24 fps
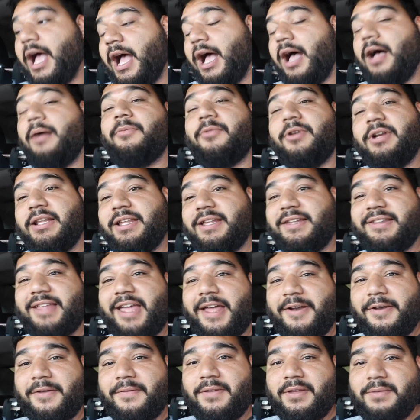I'm really
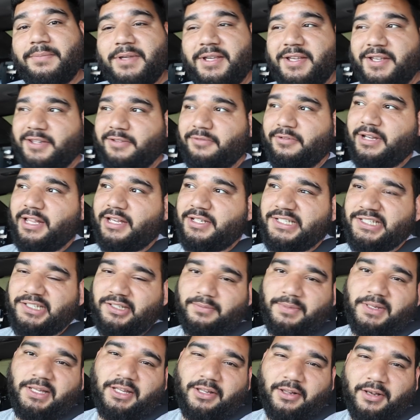excited of it because we're not just
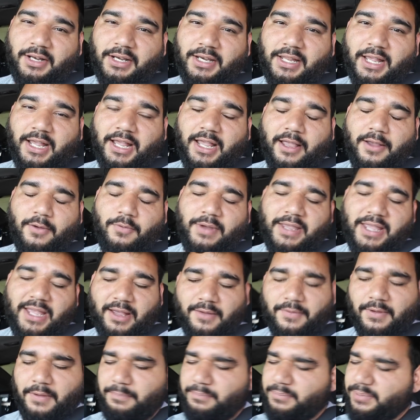going to be selling that. We
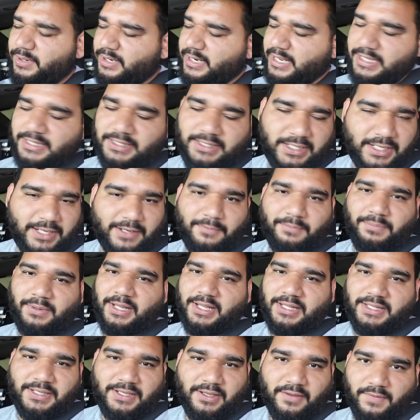have plenty
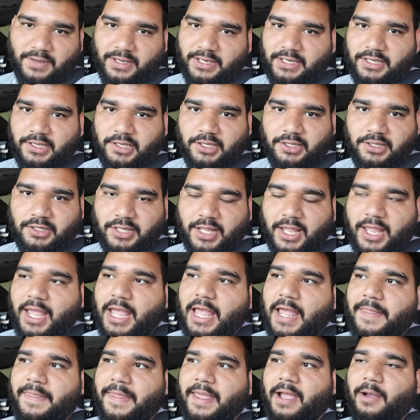of ideas
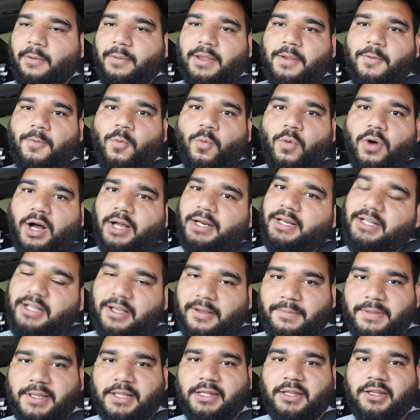that we want to
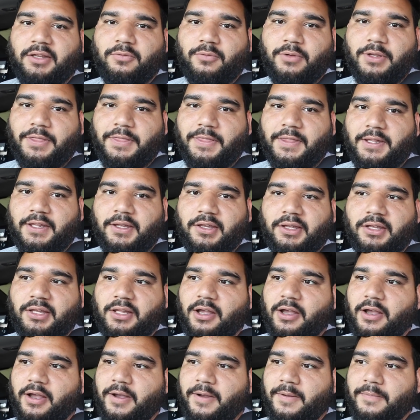commence with this,
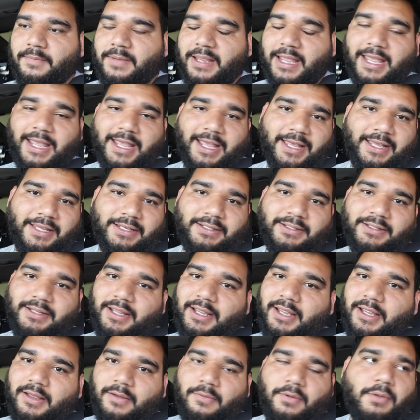and
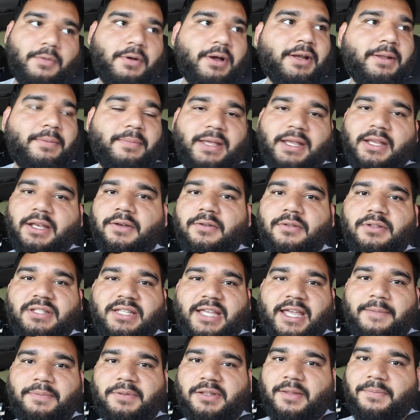we want to make new
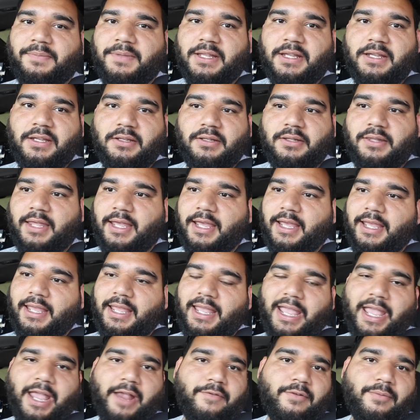types something that
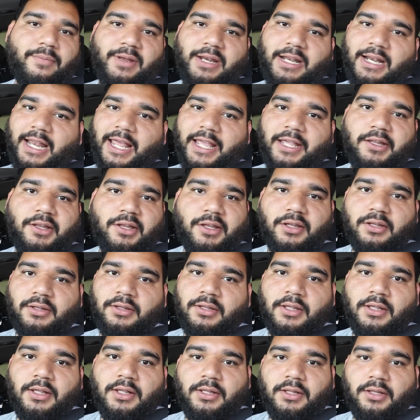everybody likes.
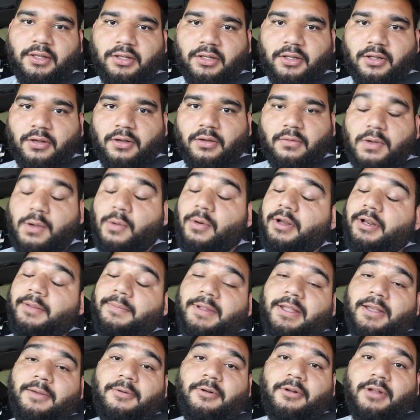So we want to
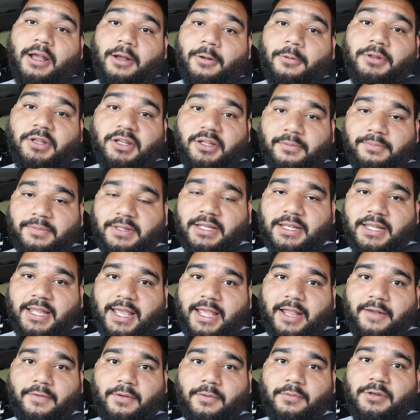be able to hold something that
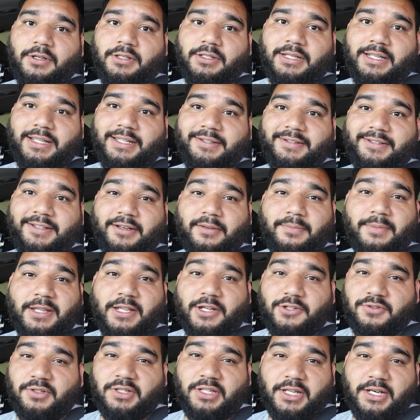everyone is going to be
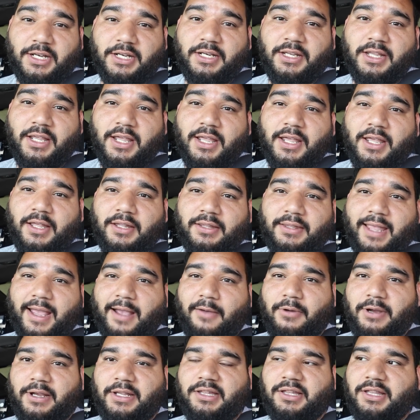interested in.
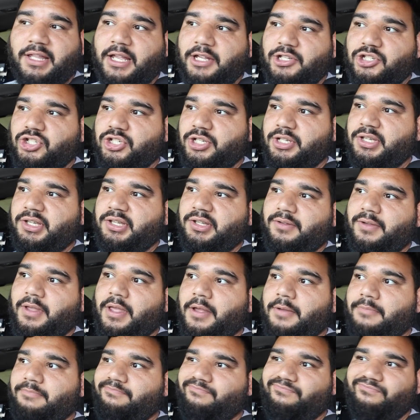That way it's not just
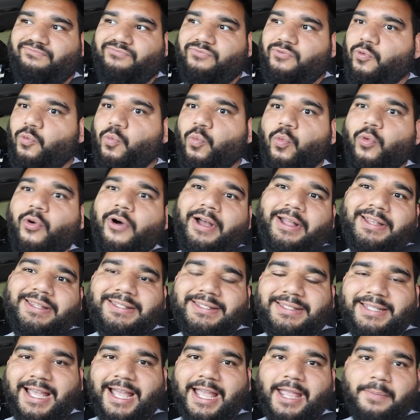
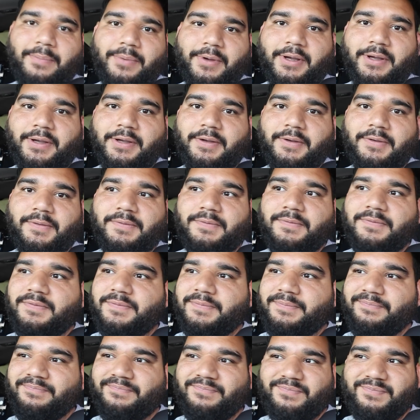one type
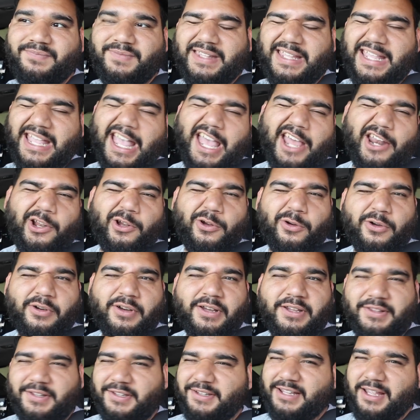of
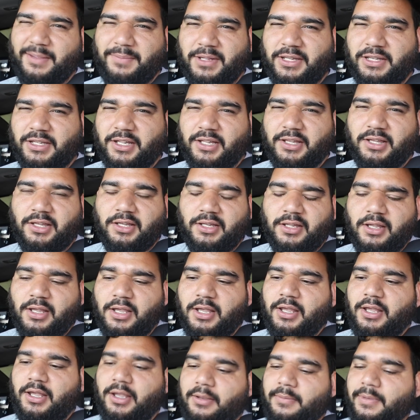category. Does that make sense?
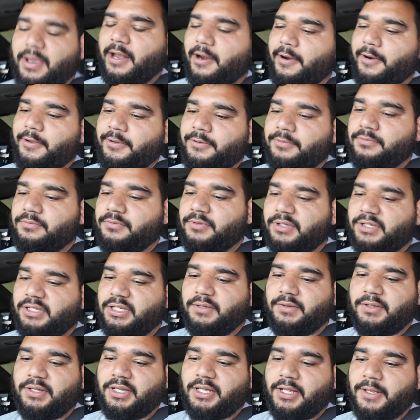I don't know. We'll
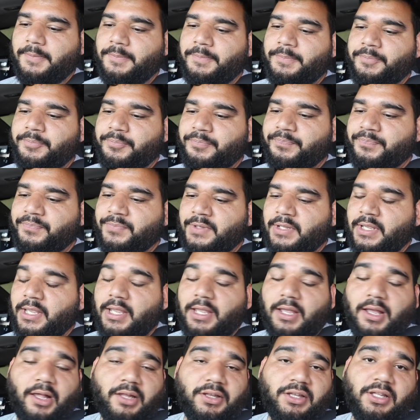see what's up.
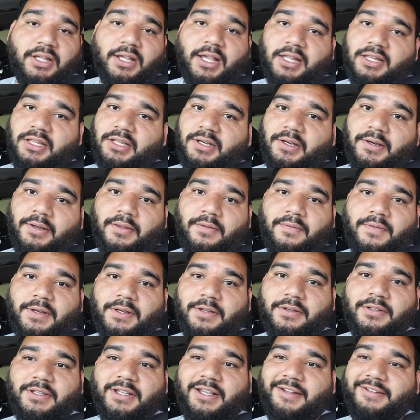I'll see you guys in another
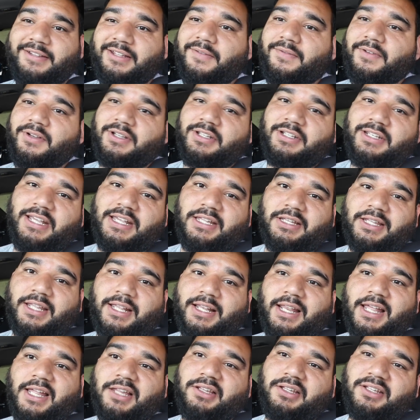video. You guys have a good day. Stay
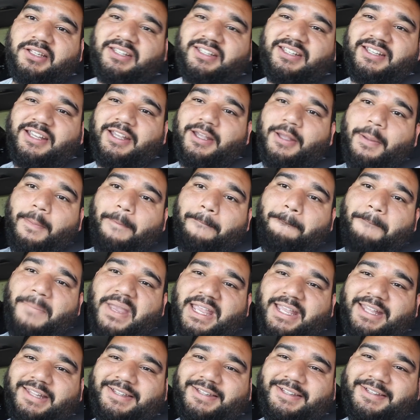classy.
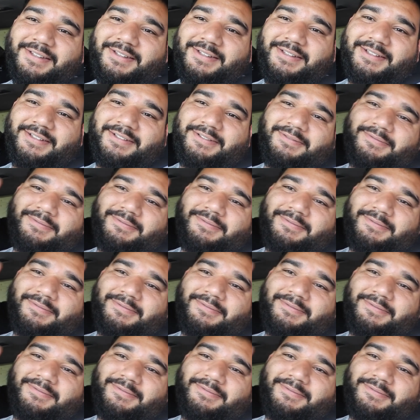Peace.